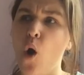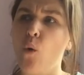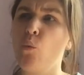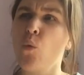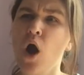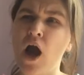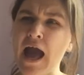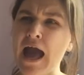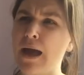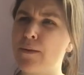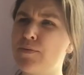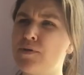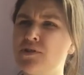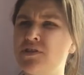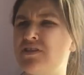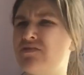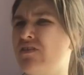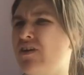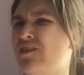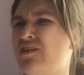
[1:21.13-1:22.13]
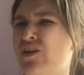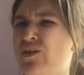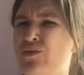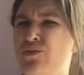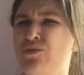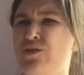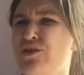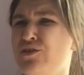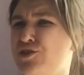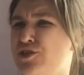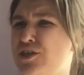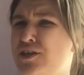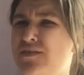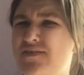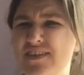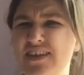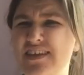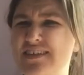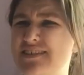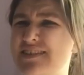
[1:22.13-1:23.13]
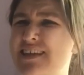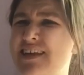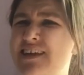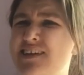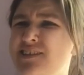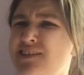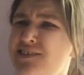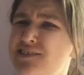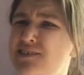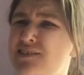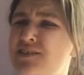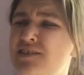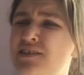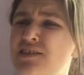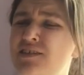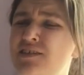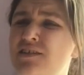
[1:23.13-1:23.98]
What happens if I don't achieve these things?